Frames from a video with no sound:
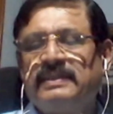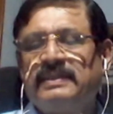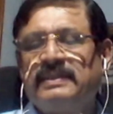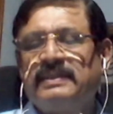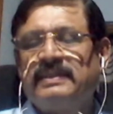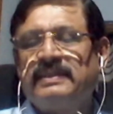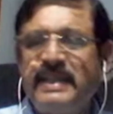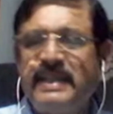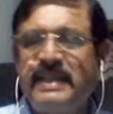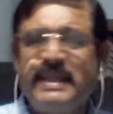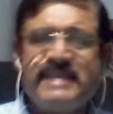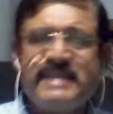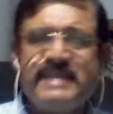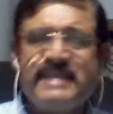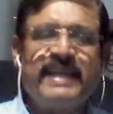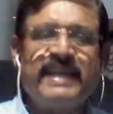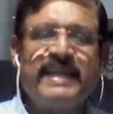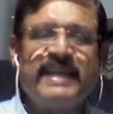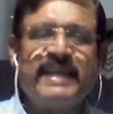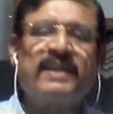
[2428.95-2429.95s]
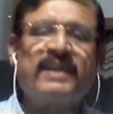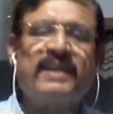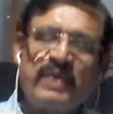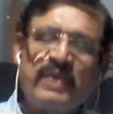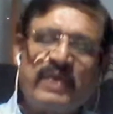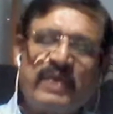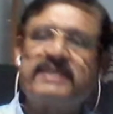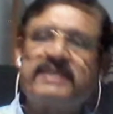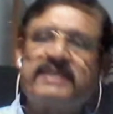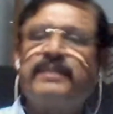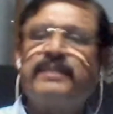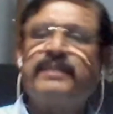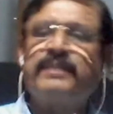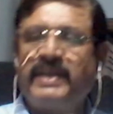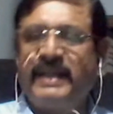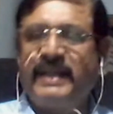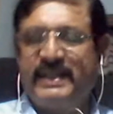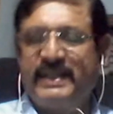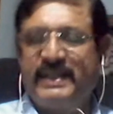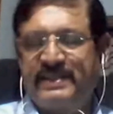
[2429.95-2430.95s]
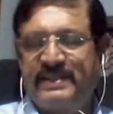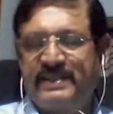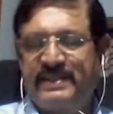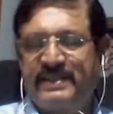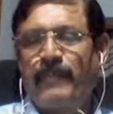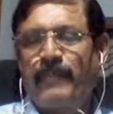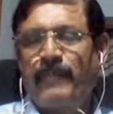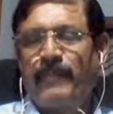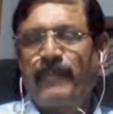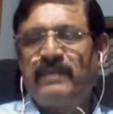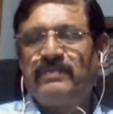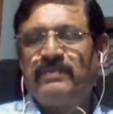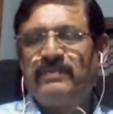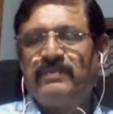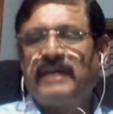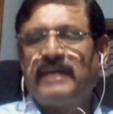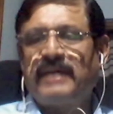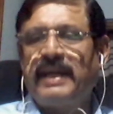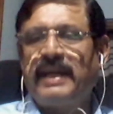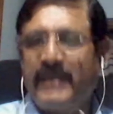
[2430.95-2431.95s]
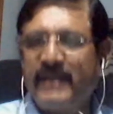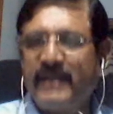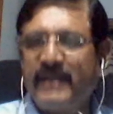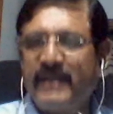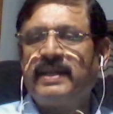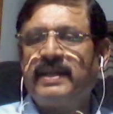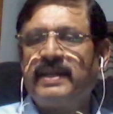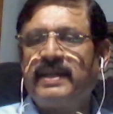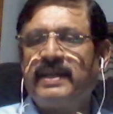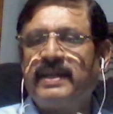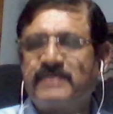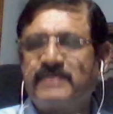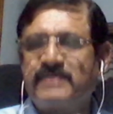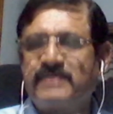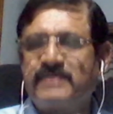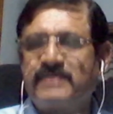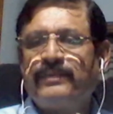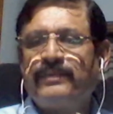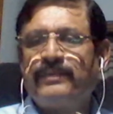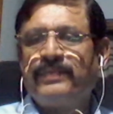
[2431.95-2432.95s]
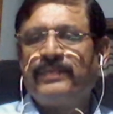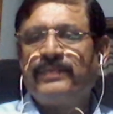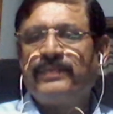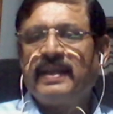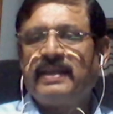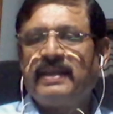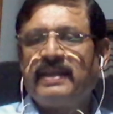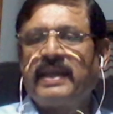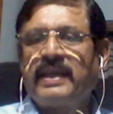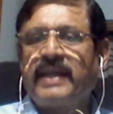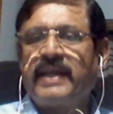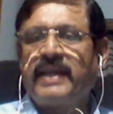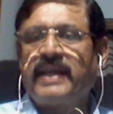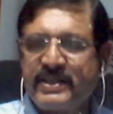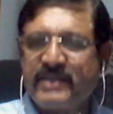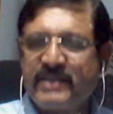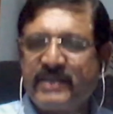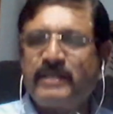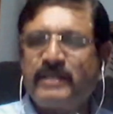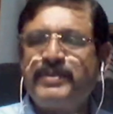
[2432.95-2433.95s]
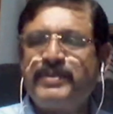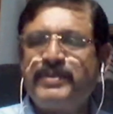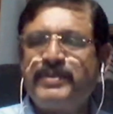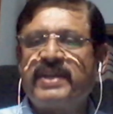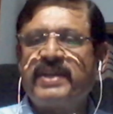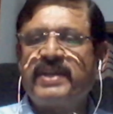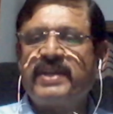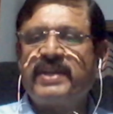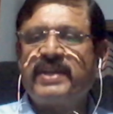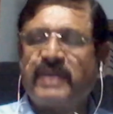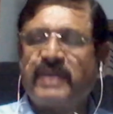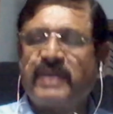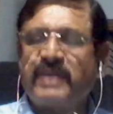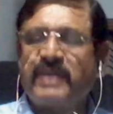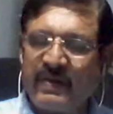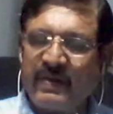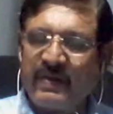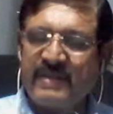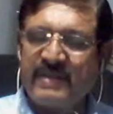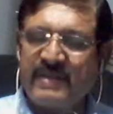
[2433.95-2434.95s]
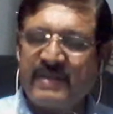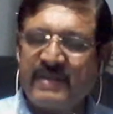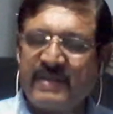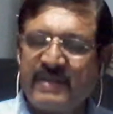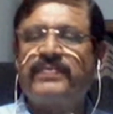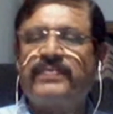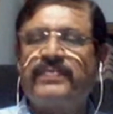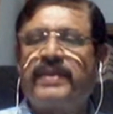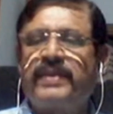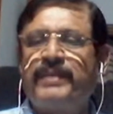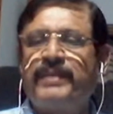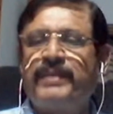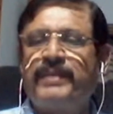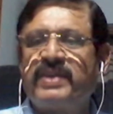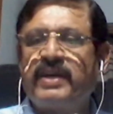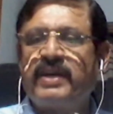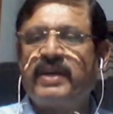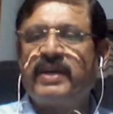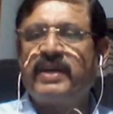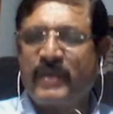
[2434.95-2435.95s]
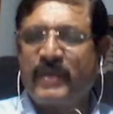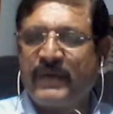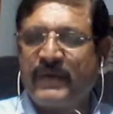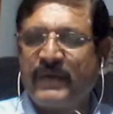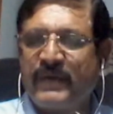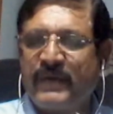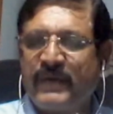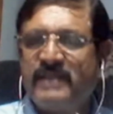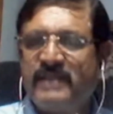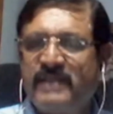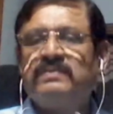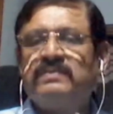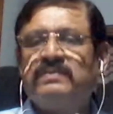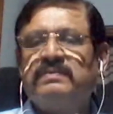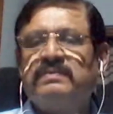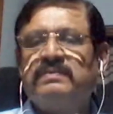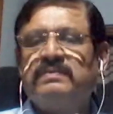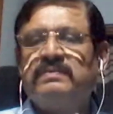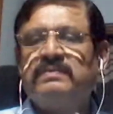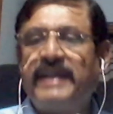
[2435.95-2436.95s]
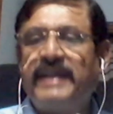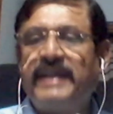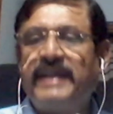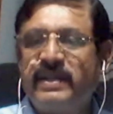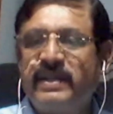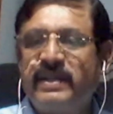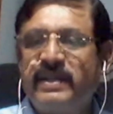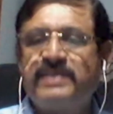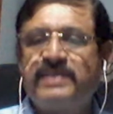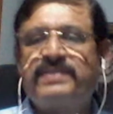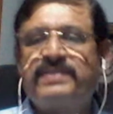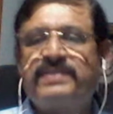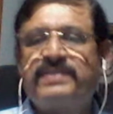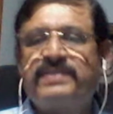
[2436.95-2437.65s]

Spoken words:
Then in this case, the court accepted it and held that yes, the election commission has to collect all such information and provide details.